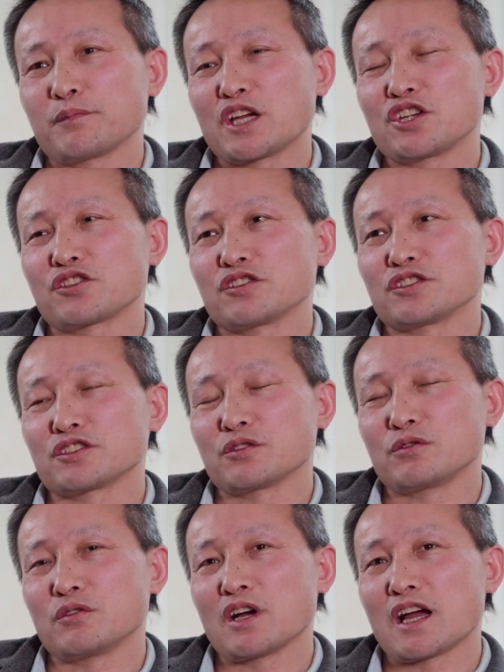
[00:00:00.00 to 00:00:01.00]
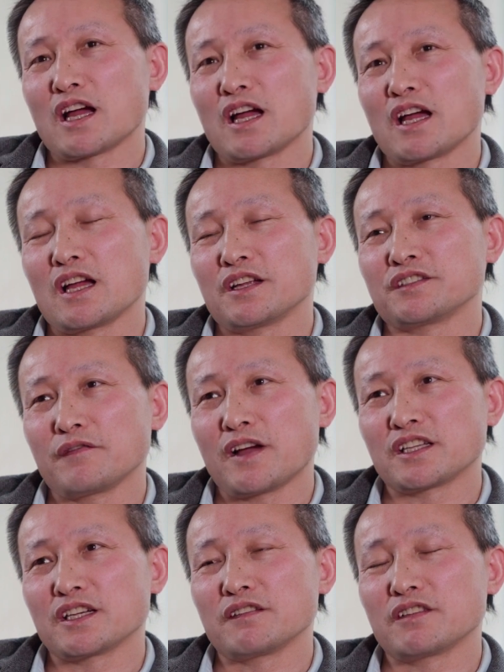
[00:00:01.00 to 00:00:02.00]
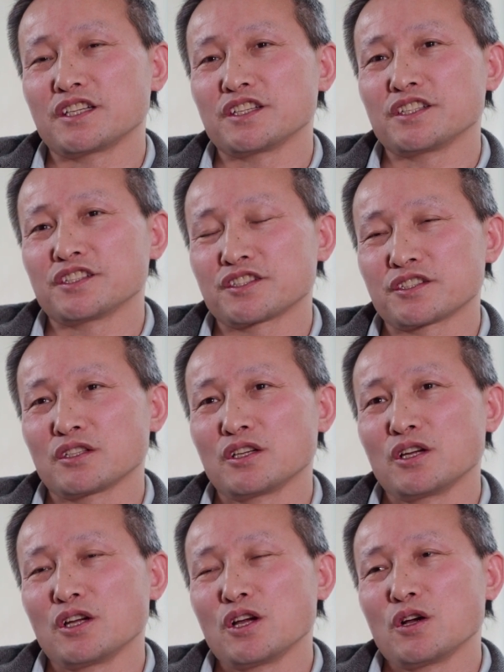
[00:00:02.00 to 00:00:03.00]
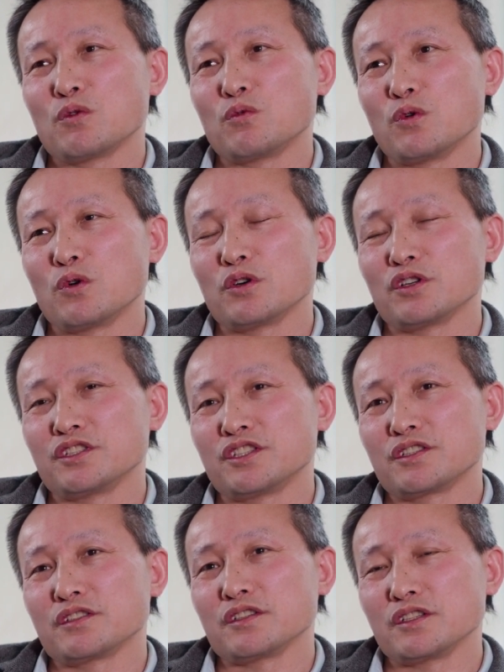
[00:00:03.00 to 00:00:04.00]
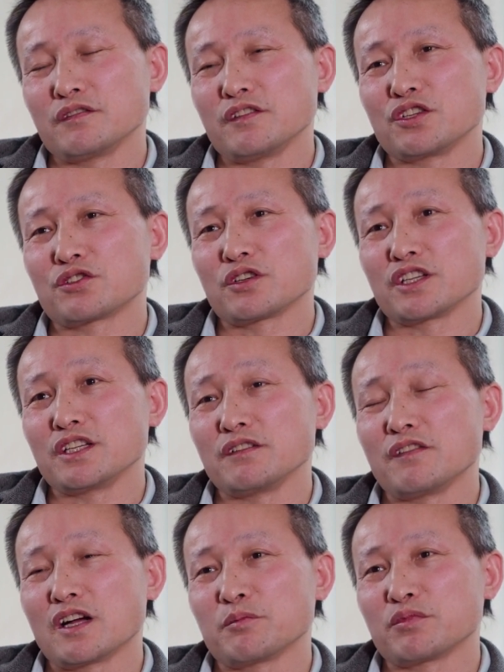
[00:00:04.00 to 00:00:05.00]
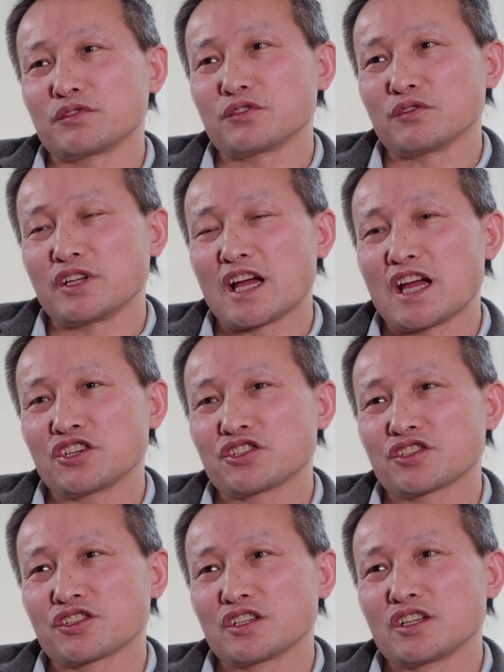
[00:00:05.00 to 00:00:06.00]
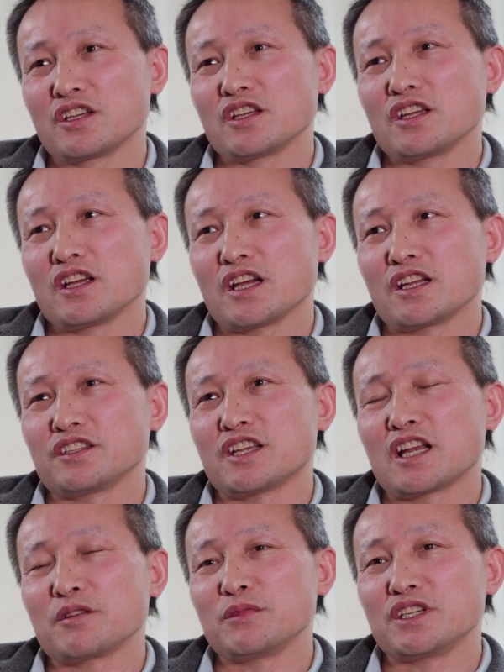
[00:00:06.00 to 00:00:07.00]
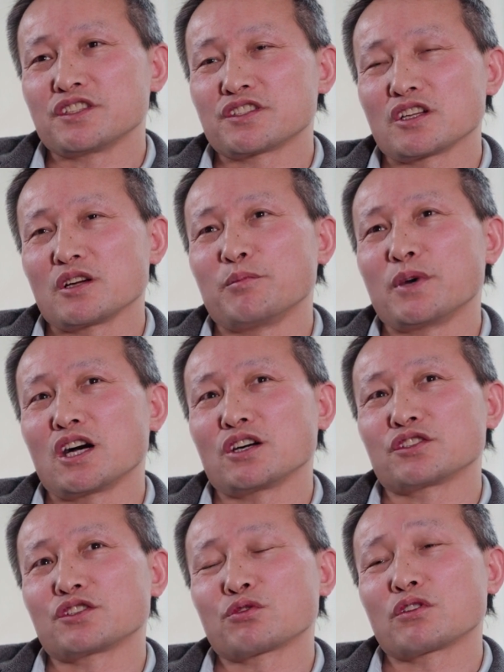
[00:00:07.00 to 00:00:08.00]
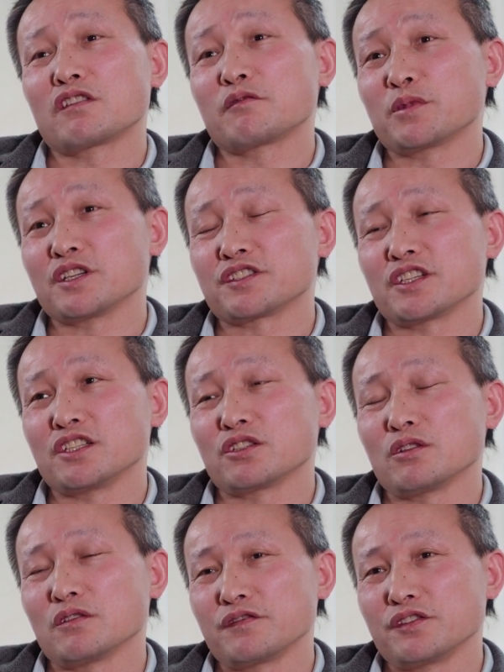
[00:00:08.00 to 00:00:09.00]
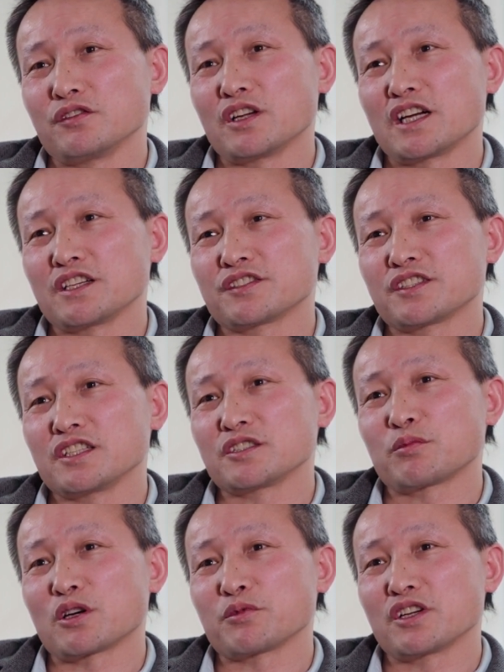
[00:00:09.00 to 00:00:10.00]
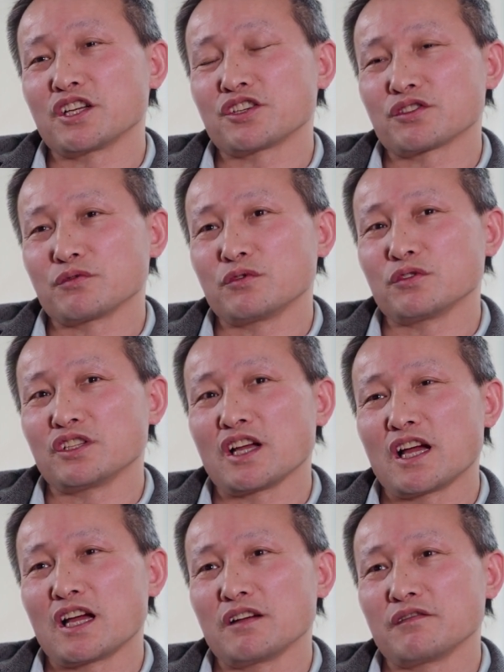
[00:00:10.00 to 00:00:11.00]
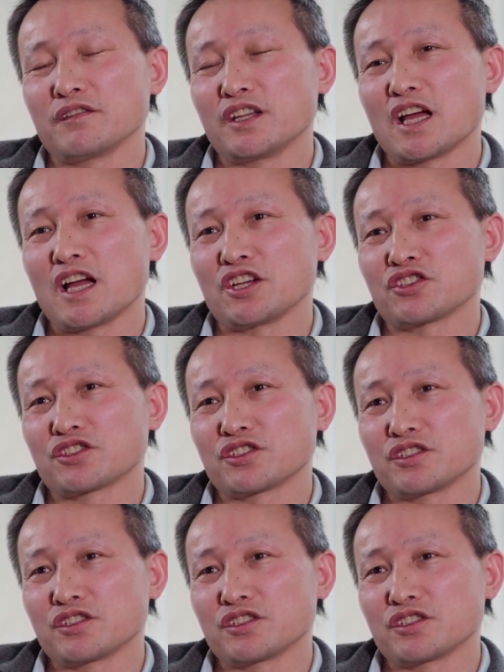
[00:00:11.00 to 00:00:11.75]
patients who has fatty liver disease would eventually develop to NASH. And that means about 12% of the United States population would have NASH.